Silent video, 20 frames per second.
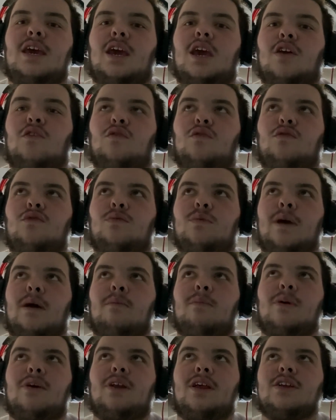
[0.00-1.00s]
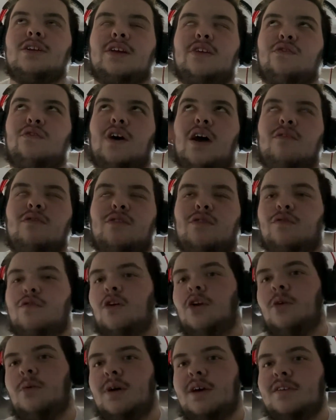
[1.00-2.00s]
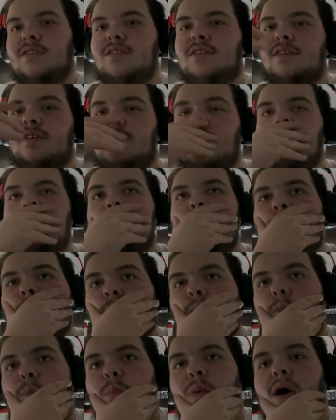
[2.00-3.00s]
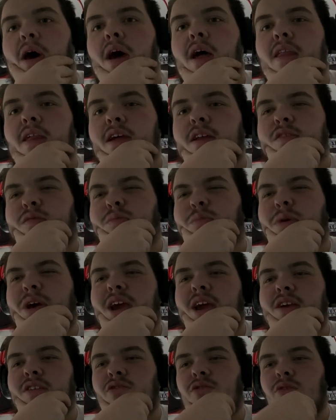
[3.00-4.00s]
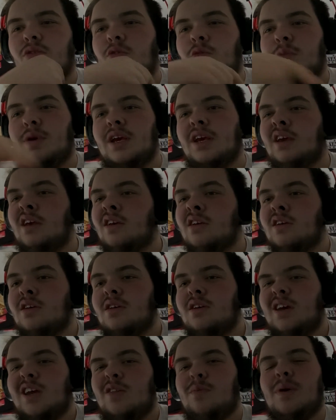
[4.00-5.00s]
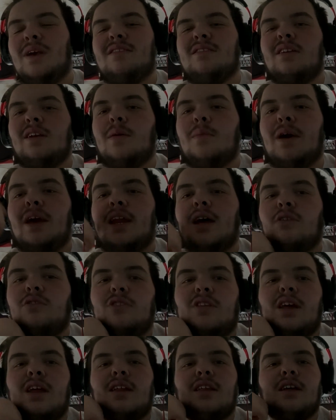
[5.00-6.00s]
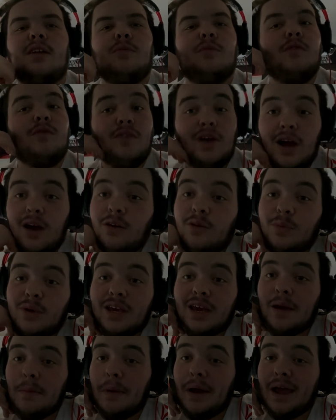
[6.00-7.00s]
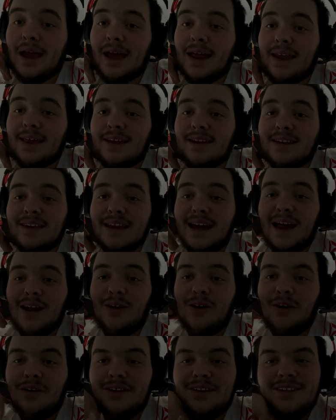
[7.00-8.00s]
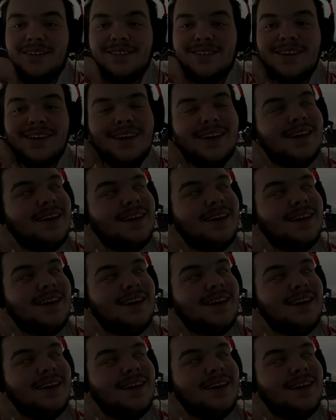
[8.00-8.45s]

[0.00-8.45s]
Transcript: MMA Unhinged gets 500 followers by the end of May, so it'll be basically May now, so the end of next month, I'll be getting my hair like Dan Hardy's.